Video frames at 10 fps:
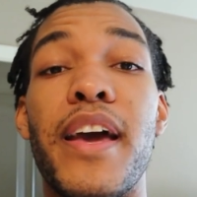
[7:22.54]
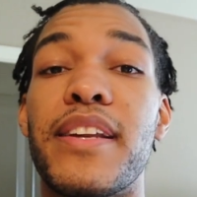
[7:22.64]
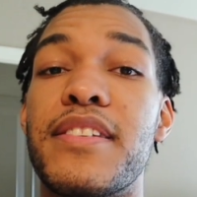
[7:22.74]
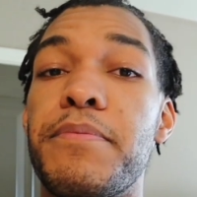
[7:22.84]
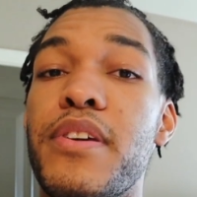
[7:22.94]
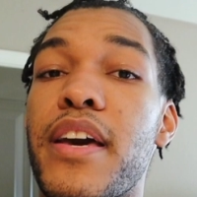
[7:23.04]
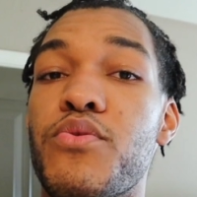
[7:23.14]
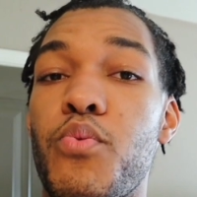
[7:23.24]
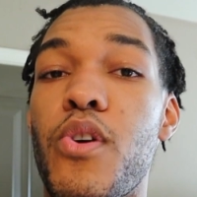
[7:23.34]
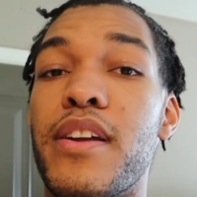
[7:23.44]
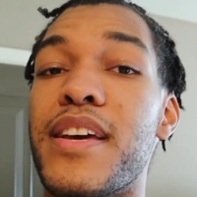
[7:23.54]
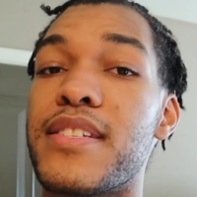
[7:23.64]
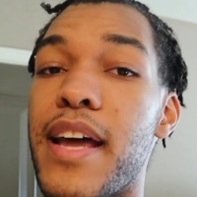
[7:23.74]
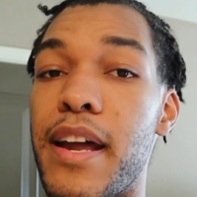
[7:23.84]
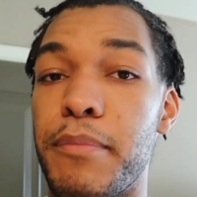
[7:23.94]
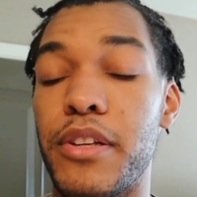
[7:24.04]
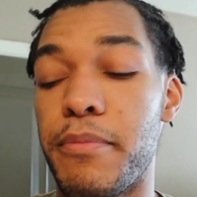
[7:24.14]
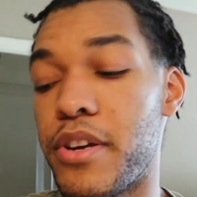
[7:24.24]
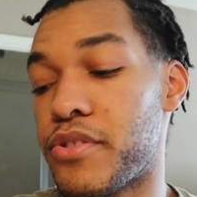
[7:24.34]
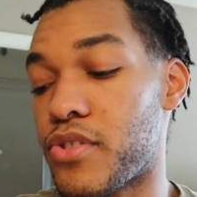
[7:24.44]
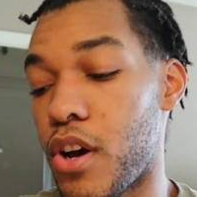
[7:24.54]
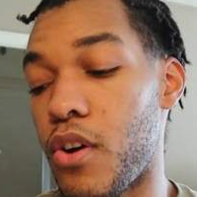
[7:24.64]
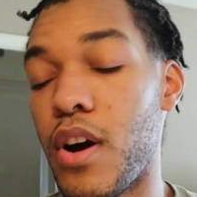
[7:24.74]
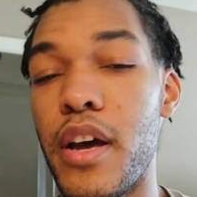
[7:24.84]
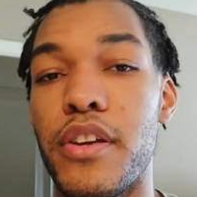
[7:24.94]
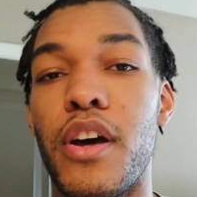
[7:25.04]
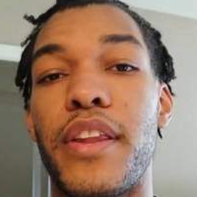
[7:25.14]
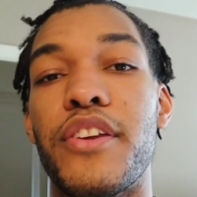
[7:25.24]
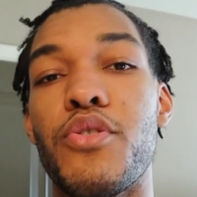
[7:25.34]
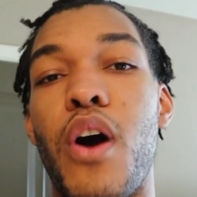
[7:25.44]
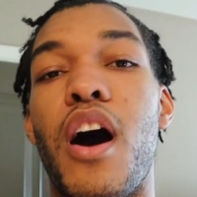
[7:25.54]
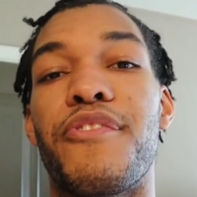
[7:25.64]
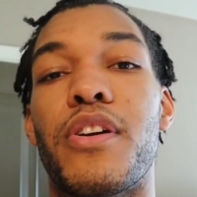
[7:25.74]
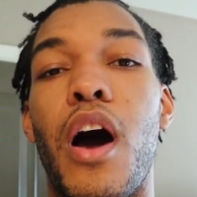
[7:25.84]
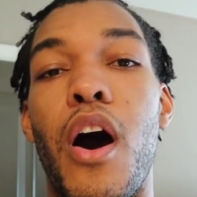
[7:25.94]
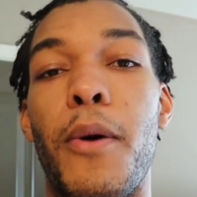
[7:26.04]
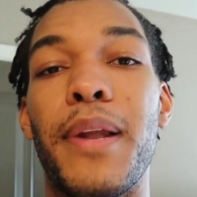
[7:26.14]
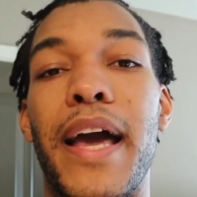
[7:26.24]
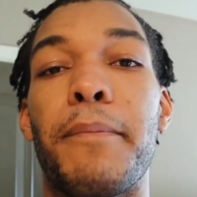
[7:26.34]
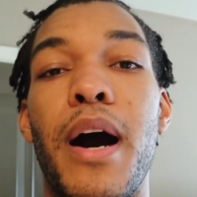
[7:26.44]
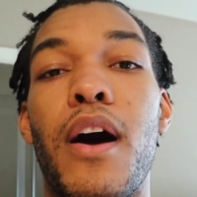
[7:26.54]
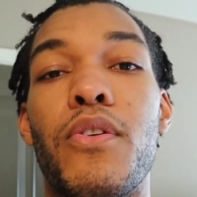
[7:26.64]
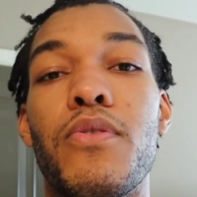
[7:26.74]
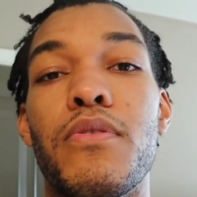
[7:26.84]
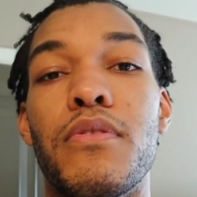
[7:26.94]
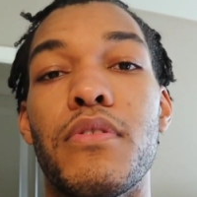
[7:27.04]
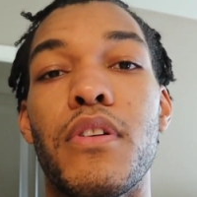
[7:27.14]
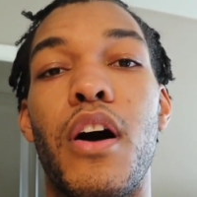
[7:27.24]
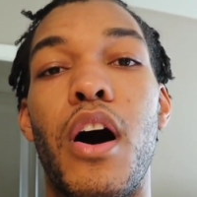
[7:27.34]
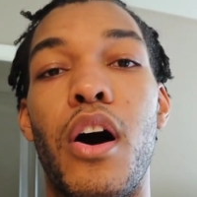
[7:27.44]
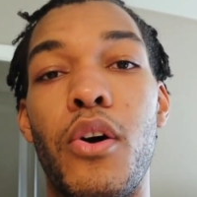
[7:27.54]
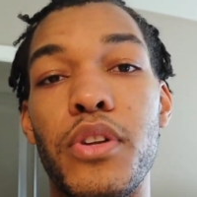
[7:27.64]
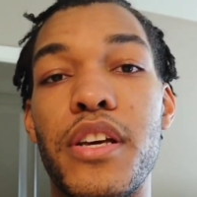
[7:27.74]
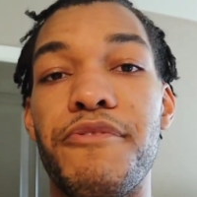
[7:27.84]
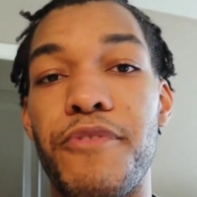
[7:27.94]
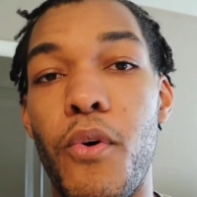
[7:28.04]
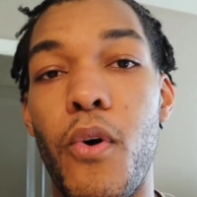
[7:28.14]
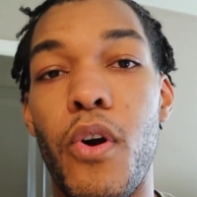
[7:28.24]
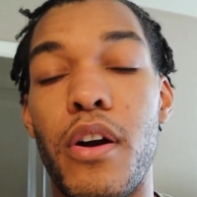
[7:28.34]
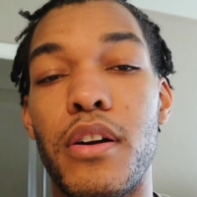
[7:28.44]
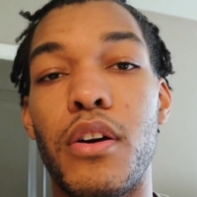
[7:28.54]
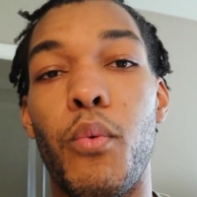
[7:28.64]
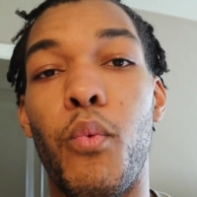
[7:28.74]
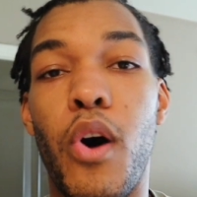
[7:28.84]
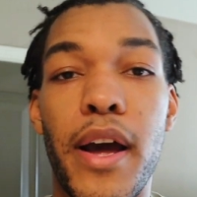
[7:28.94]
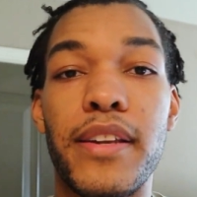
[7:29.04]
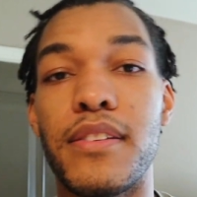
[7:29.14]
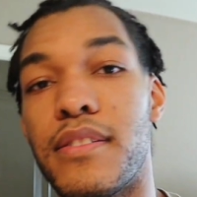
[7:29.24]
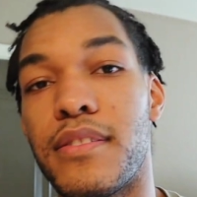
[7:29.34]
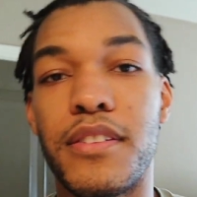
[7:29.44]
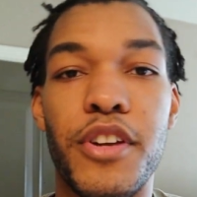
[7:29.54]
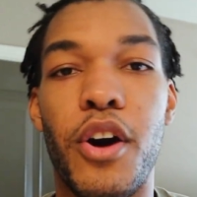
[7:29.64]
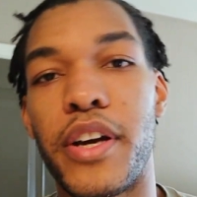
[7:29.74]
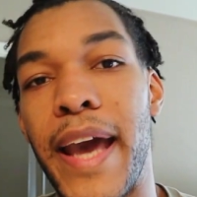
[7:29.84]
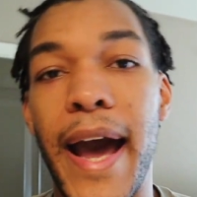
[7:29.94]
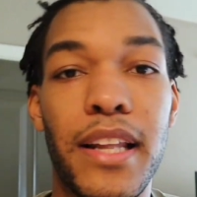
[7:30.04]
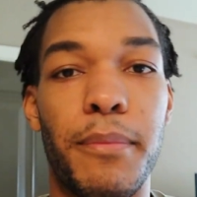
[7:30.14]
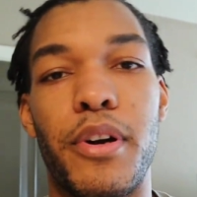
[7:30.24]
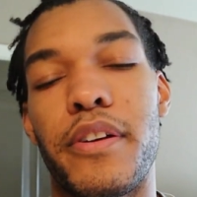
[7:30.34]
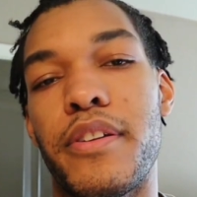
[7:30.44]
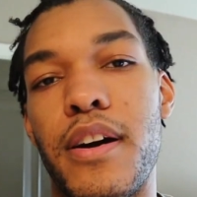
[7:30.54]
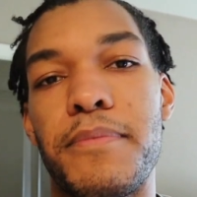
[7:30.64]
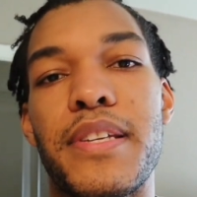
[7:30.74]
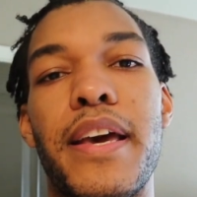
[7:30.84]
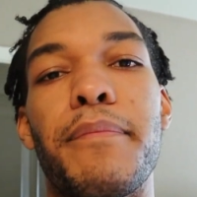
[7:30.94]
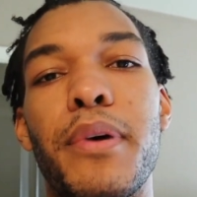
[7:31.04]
and the CPX-1 is 9mm. So, you know, they do offer an all black model only for one, you know, caliber, you know what I'm saying?